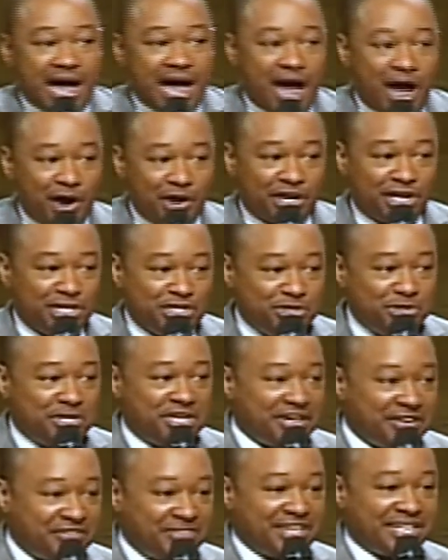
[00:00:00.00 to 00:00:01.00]
How can you
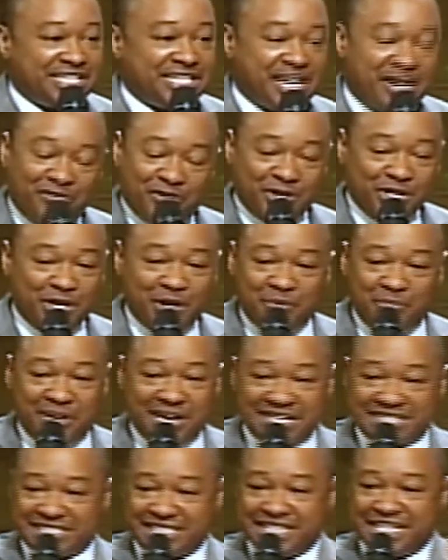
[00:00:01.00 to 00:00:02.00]
give the devil your
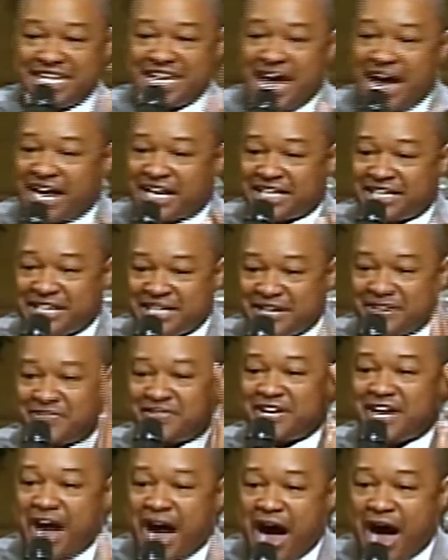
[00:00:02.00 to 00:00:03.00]
best and not
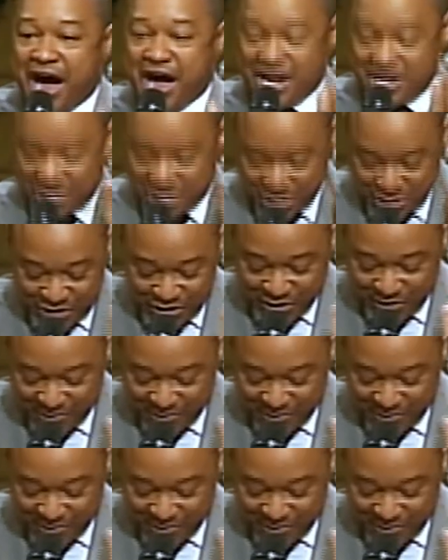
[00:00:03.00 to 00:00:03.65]
give God your